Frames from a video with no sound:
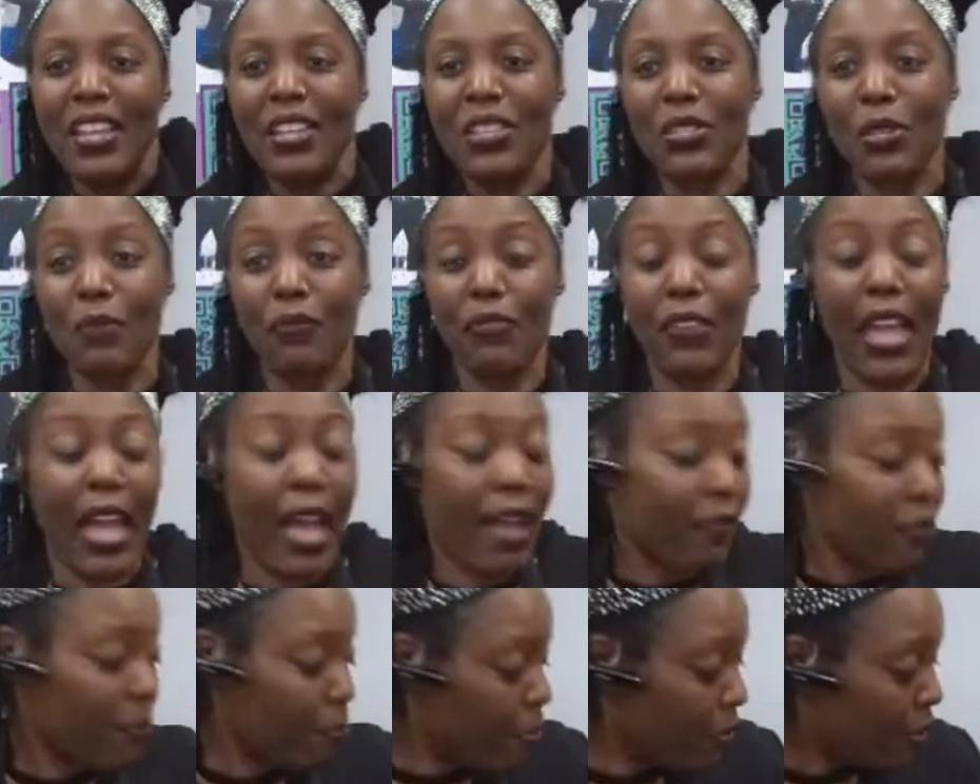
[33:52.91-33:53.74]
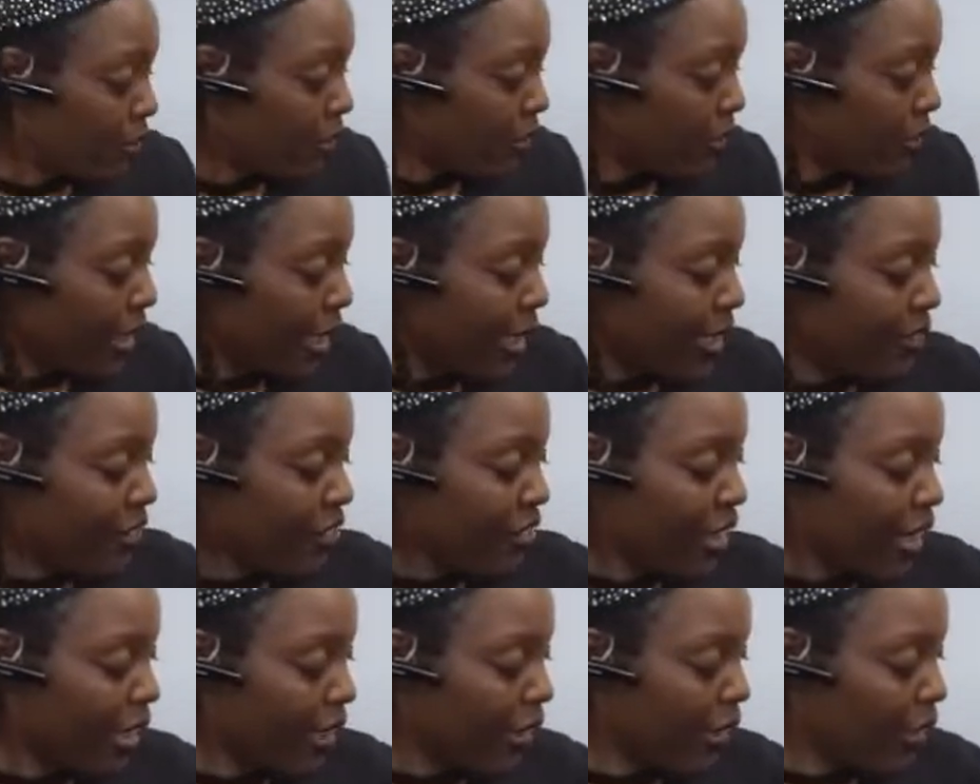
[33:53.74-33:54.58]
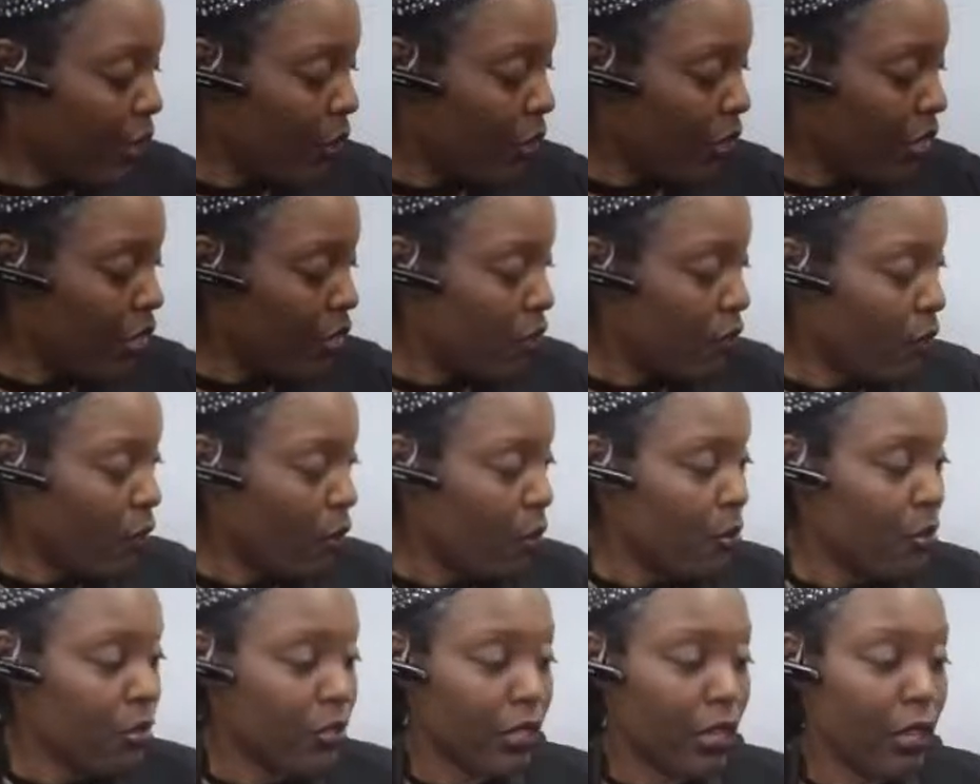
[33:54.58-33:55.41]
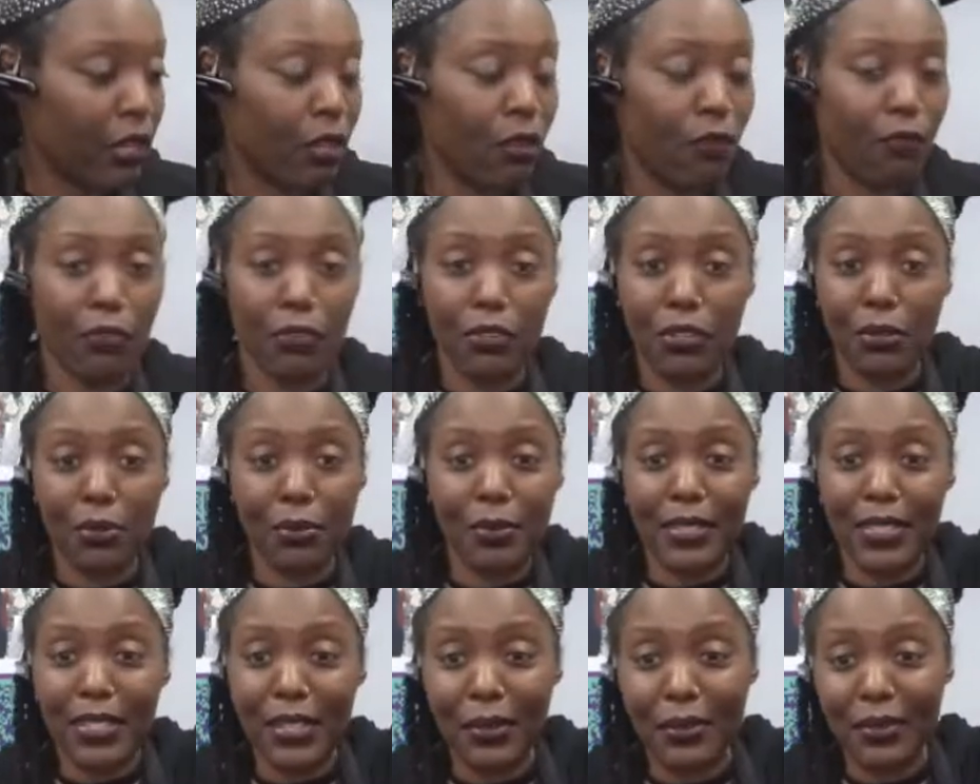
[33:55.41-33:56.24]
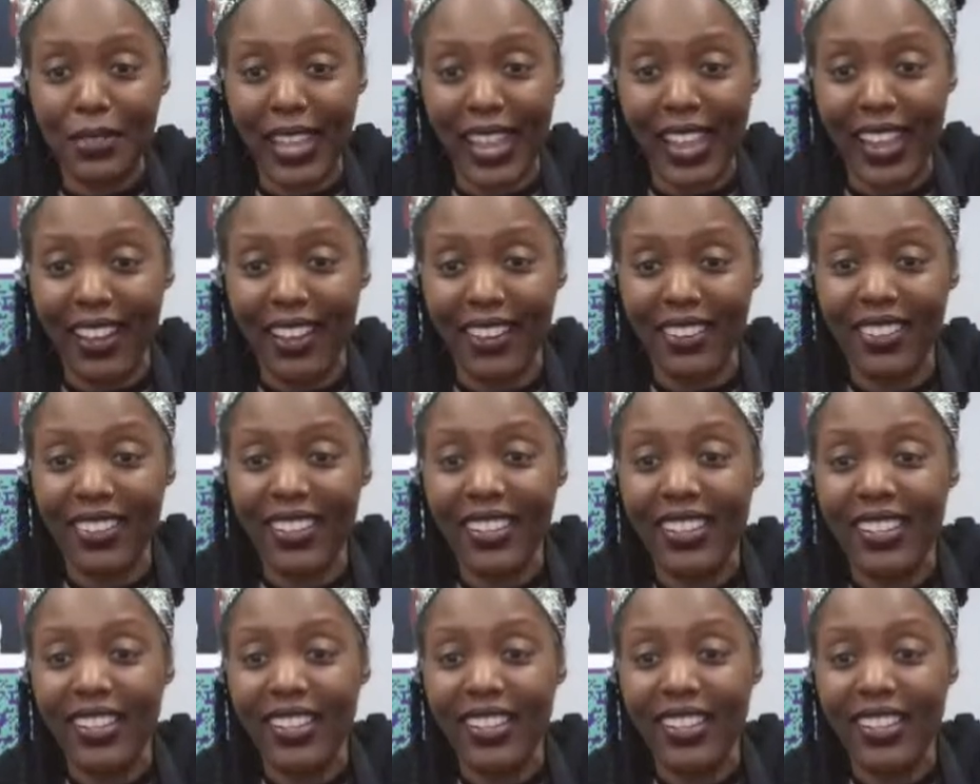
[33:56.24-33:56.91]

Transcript: So if you haven't put in hashtag Health Heroes, thank you for doing so now.